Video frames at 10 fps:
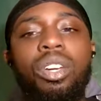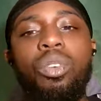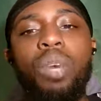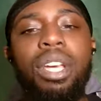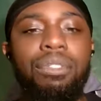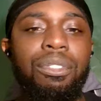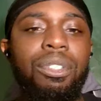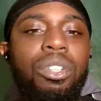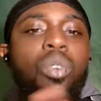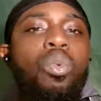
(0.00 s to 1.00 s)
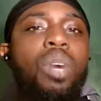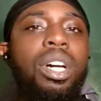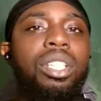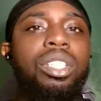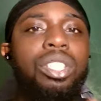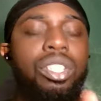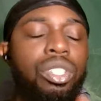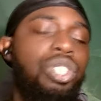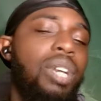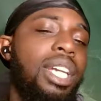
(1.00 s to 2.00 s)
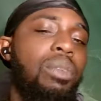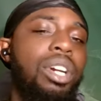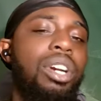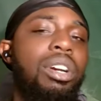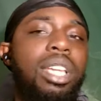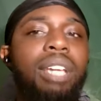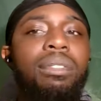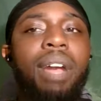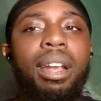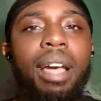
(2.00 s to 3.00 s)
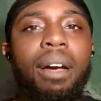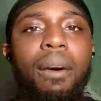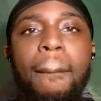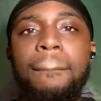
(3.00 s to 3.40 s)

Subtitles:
with what the trade that we're currently in right now.